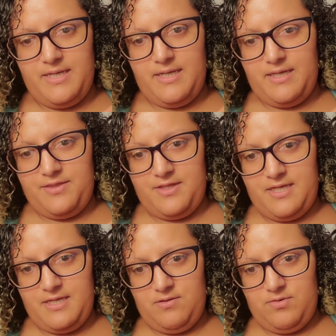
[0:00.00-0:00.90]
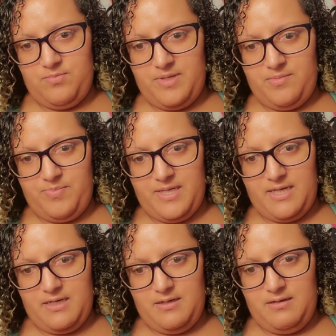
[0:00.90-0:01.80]
I think it would be
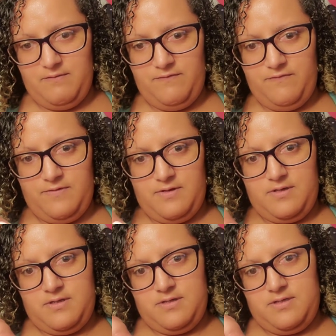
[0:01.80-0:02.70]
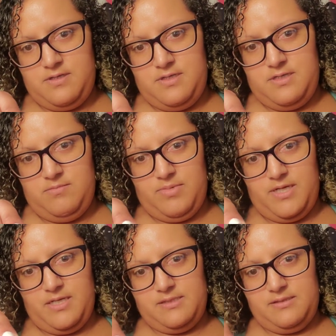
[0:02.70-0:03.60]
big enough,
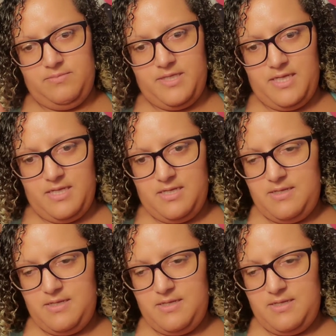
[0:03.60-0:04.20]
possibly.